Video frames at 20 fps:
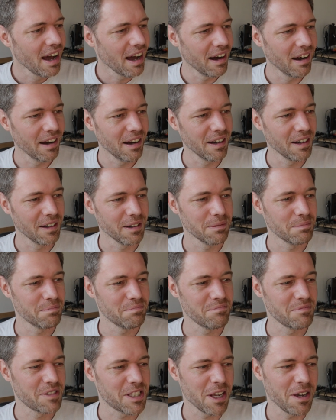
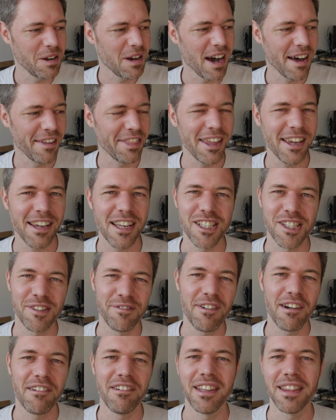So I think it's
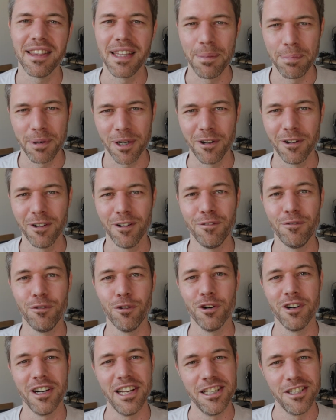very typical
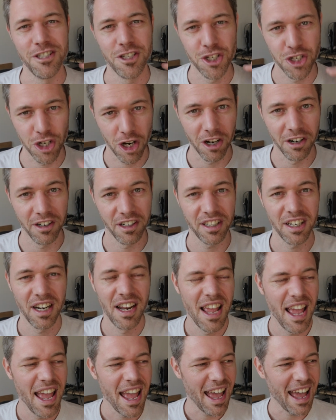for its genre.
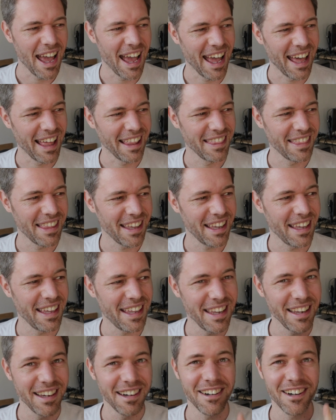And
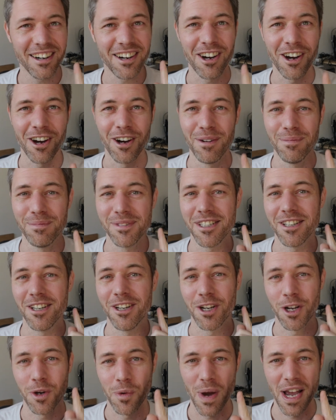here comes
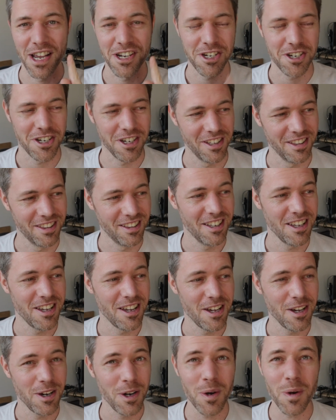a question.
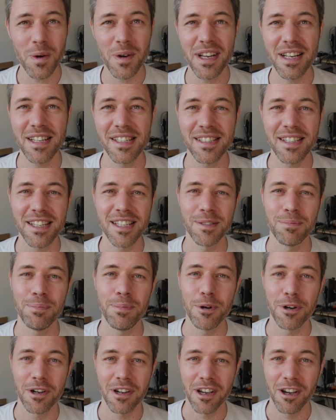Who is this
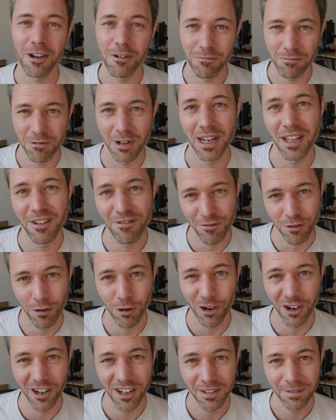book really
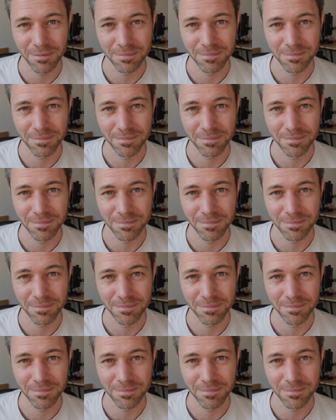for?